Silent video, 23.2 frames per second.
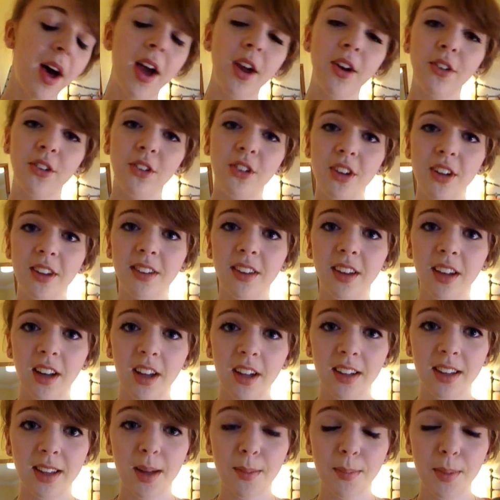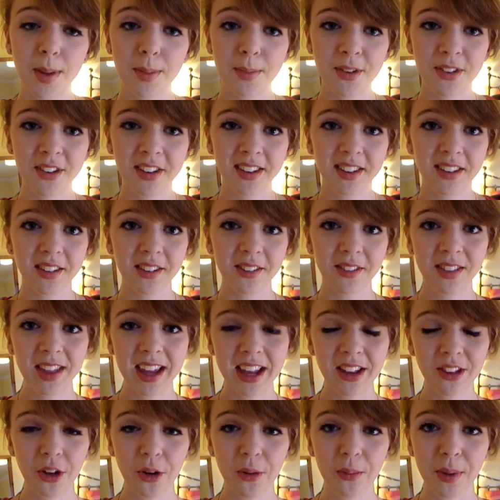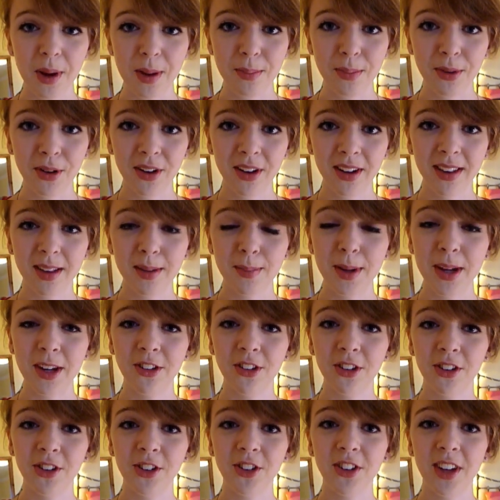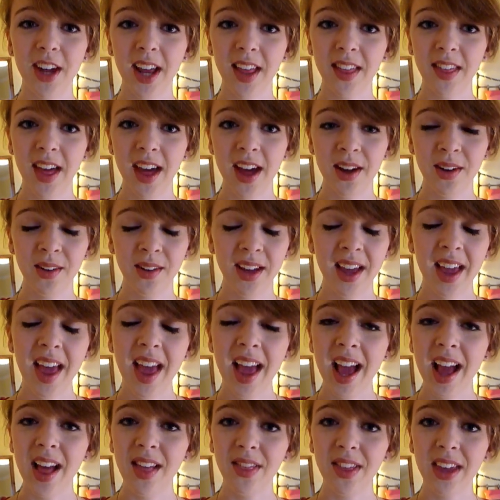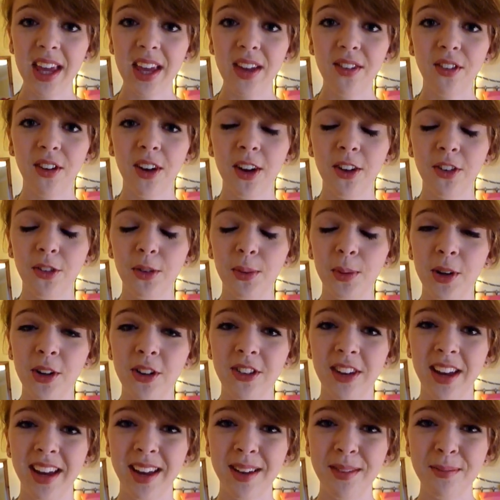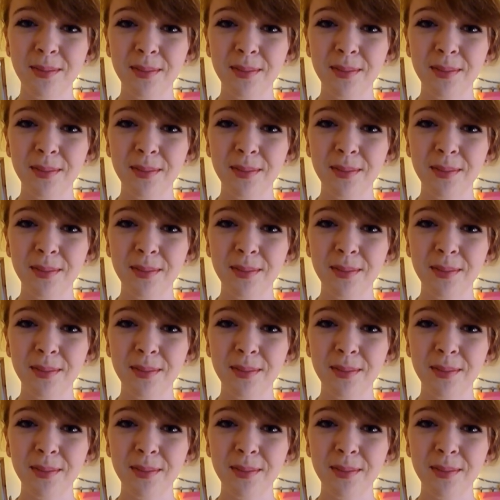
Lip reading: I should do some close-up images of these on my blog, so be sure to check that out. And thank you very much for watching.